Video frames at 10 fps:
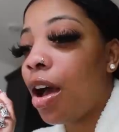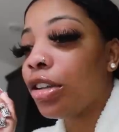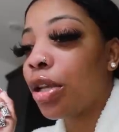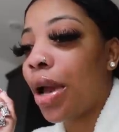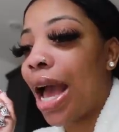I
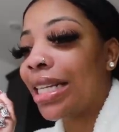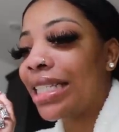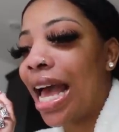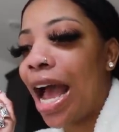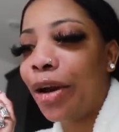also got
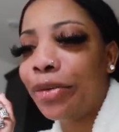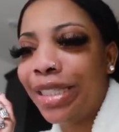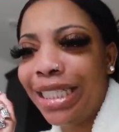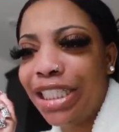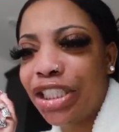
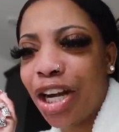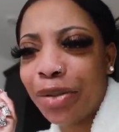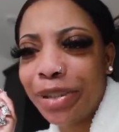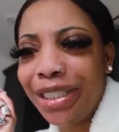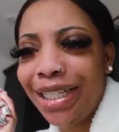taurine,
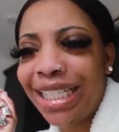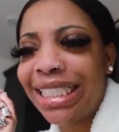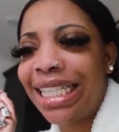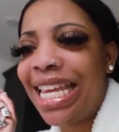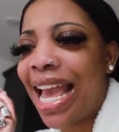taurine
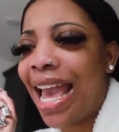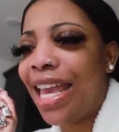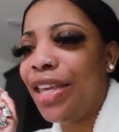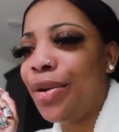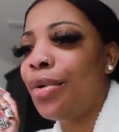is T
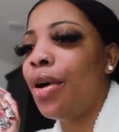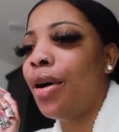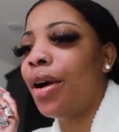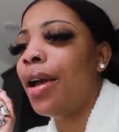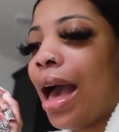A U
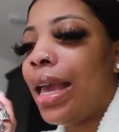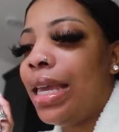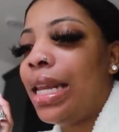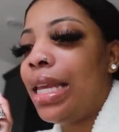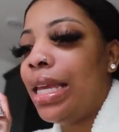R I
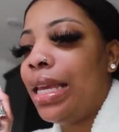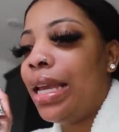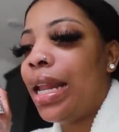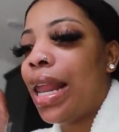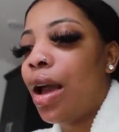N
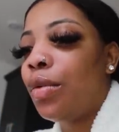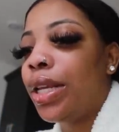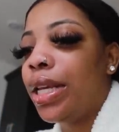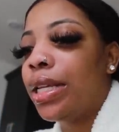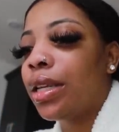E, and that
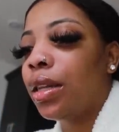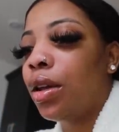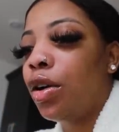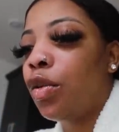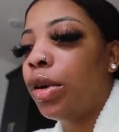one is
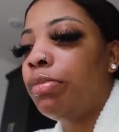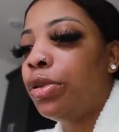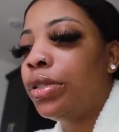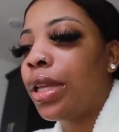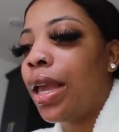along with
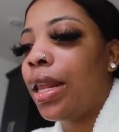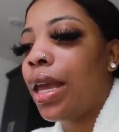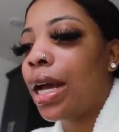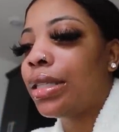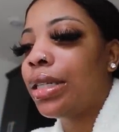boosting
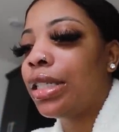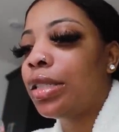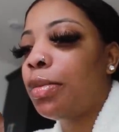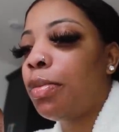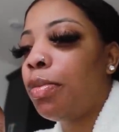
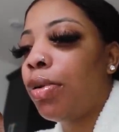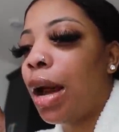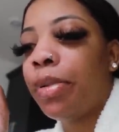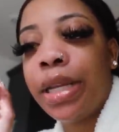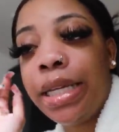antioxidants
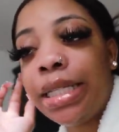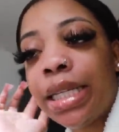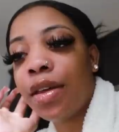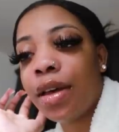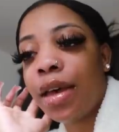properties,
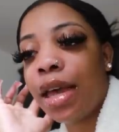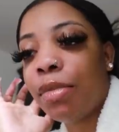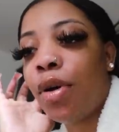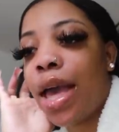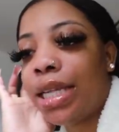the
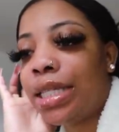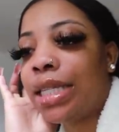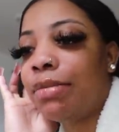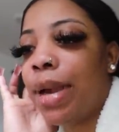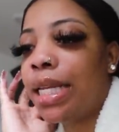amino
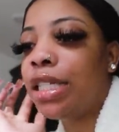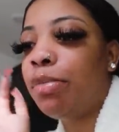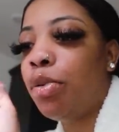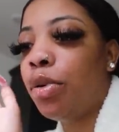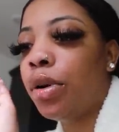acids may
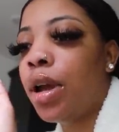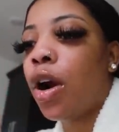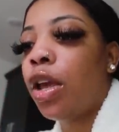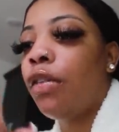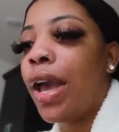support
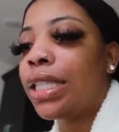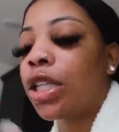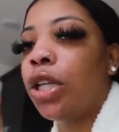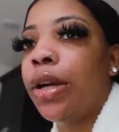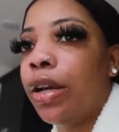
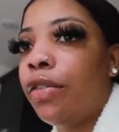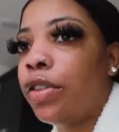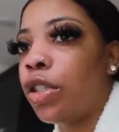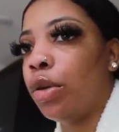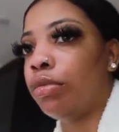cardiovascular
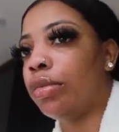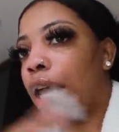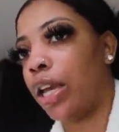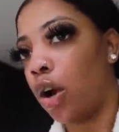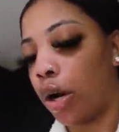health, so like your